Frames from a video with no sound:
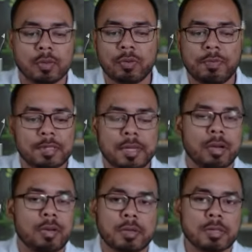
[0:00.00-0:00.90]

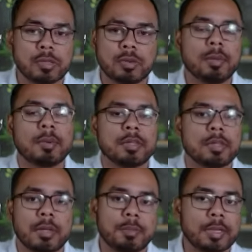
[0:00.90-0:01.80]
Coefficient of x square
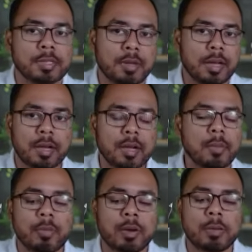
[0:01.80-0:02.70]
positive means we'll get
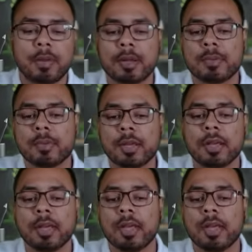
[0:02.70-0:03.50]
upward parabola,